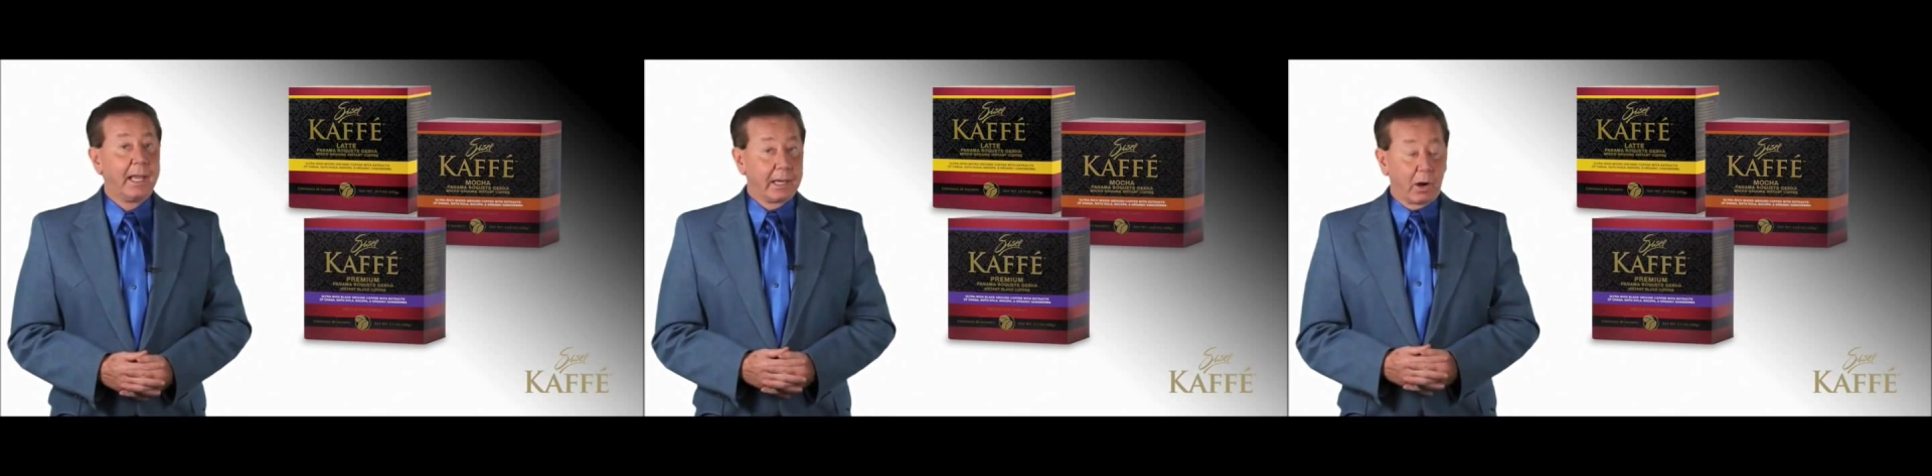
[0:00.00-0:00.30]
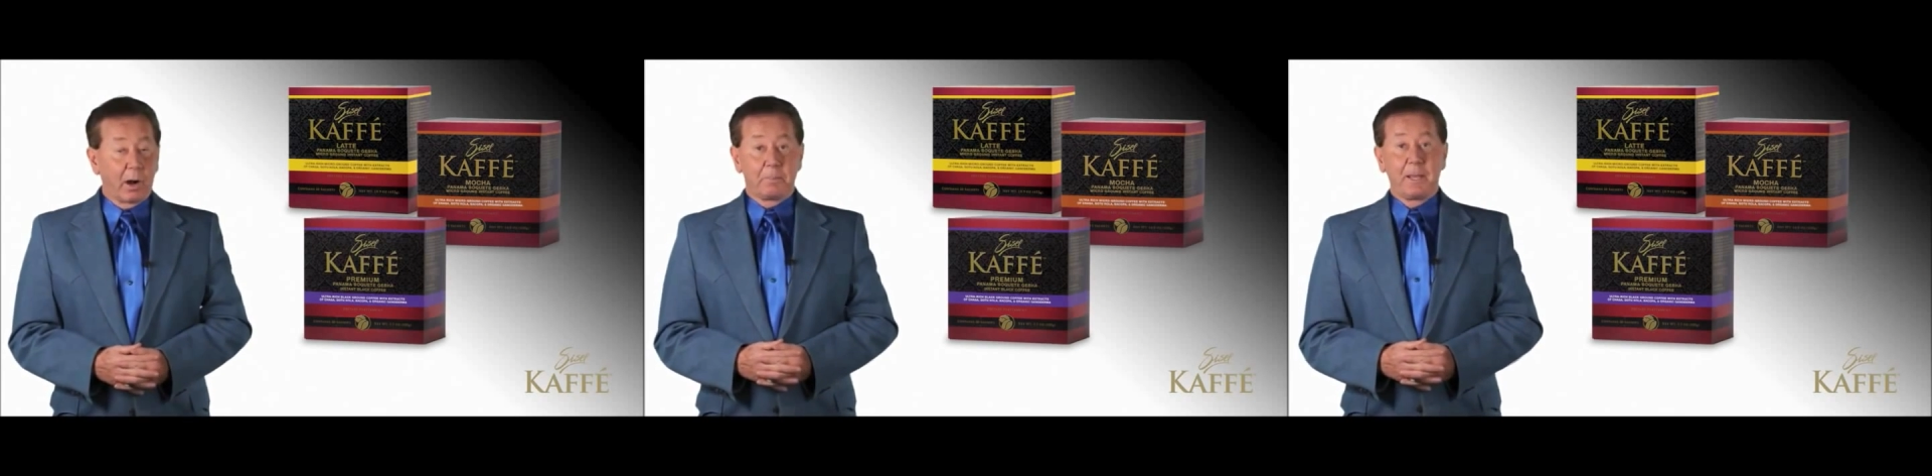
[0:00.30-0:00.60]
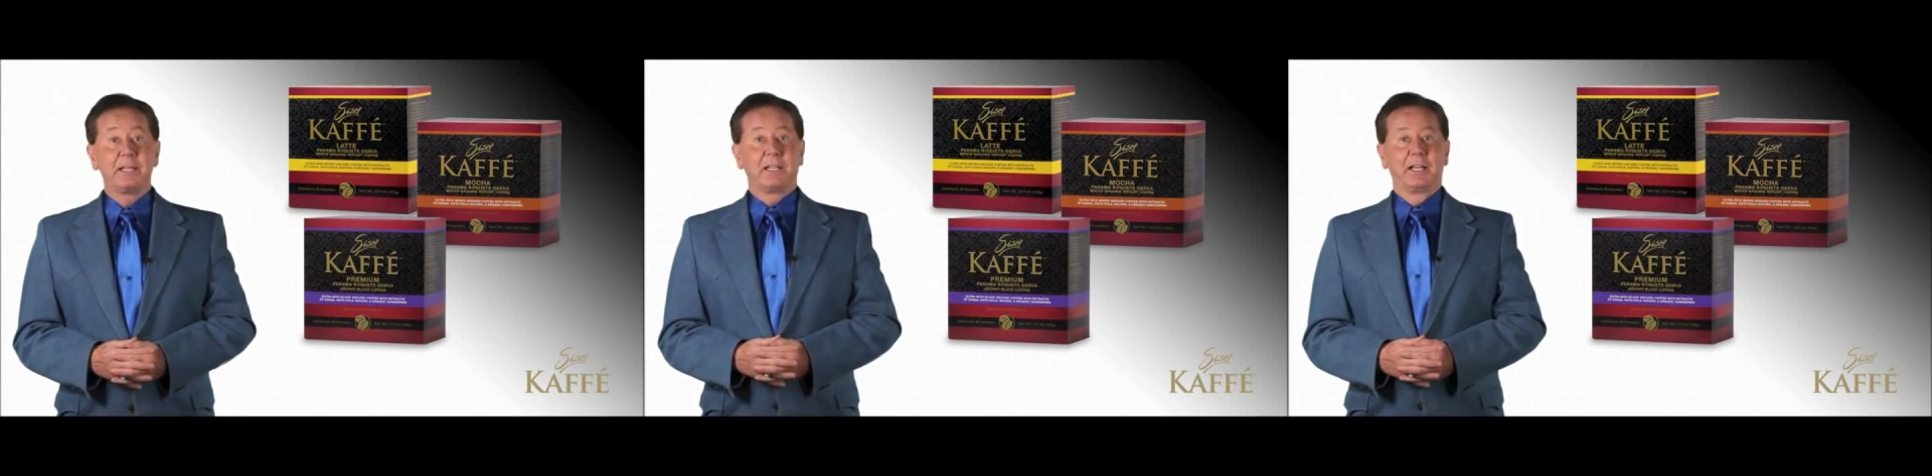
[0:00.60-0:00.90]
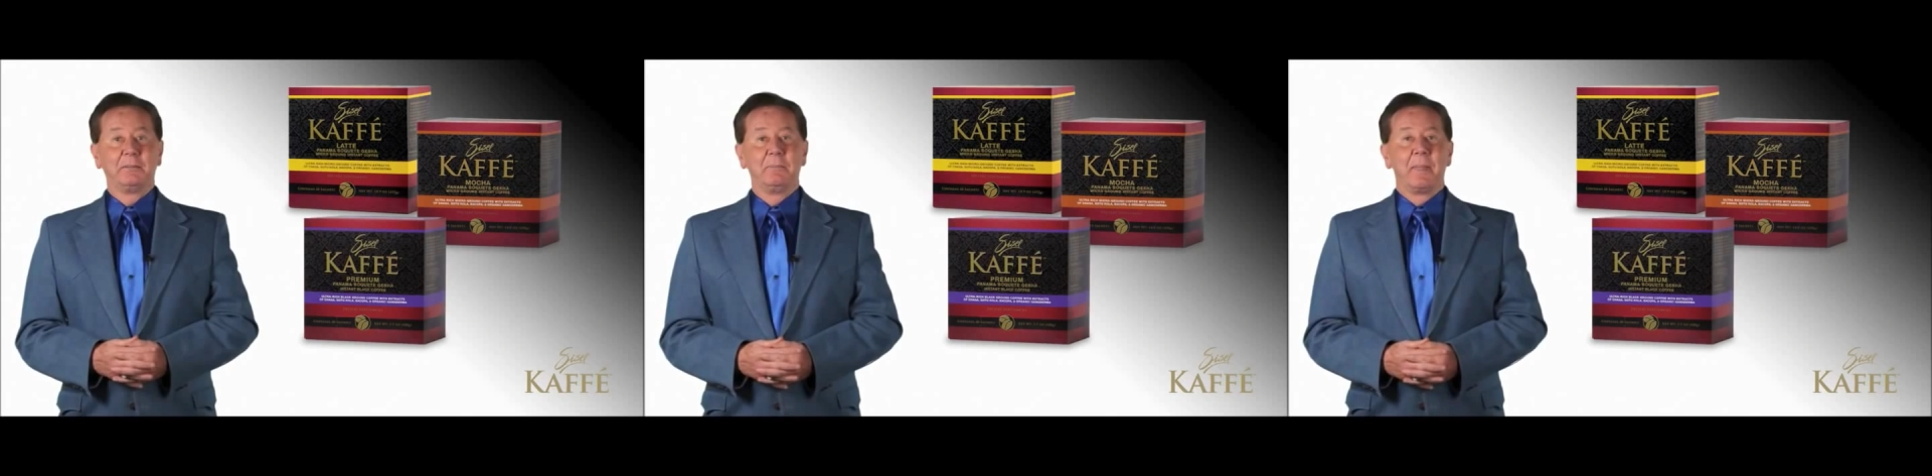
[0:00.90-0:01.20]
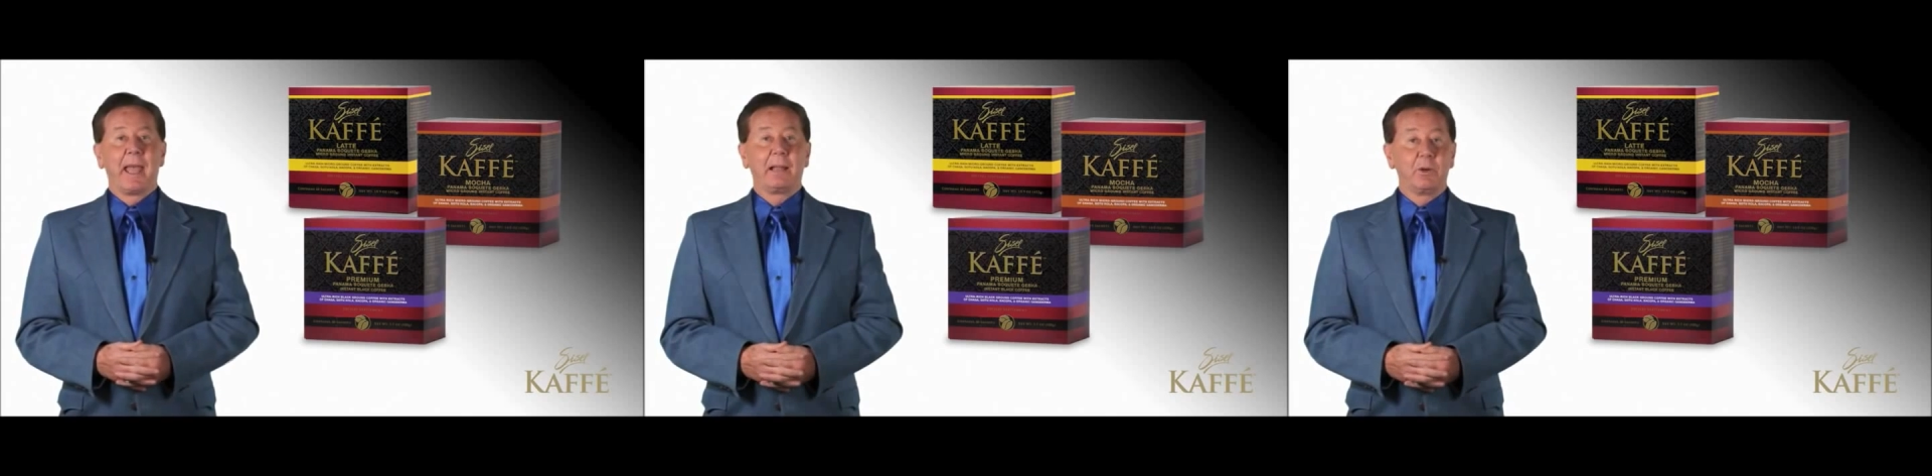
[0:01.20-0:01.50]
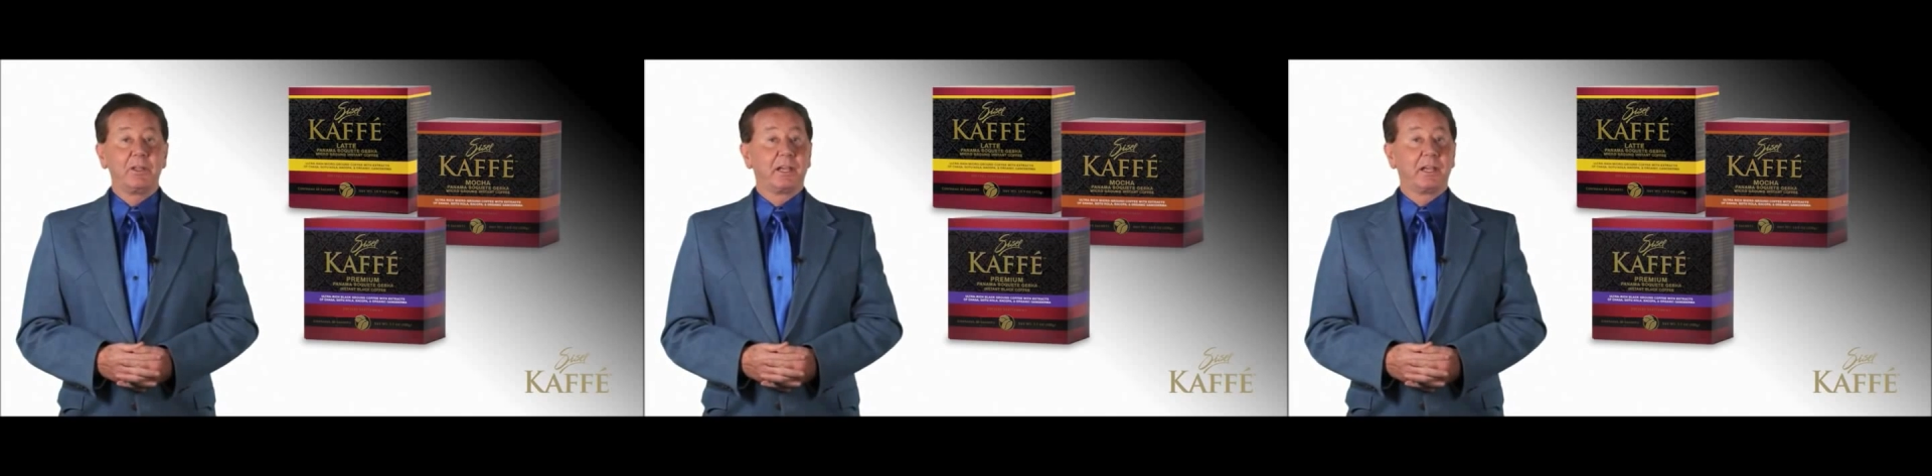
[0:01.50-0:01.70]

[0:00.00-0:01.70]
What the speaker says: in our opinion, and we